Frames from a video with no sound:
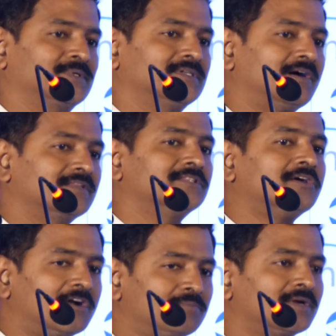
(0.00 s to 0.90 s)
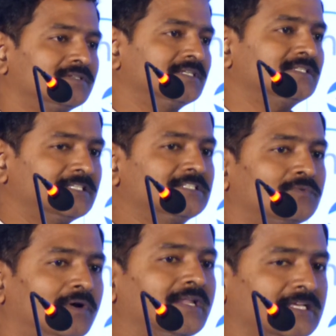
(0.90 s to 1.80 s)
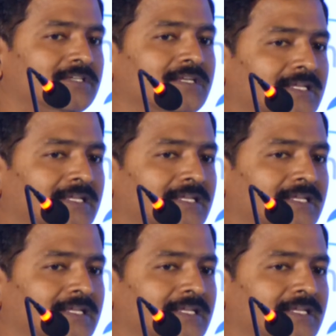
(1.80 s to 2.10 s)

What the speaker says: or the thought process is what actually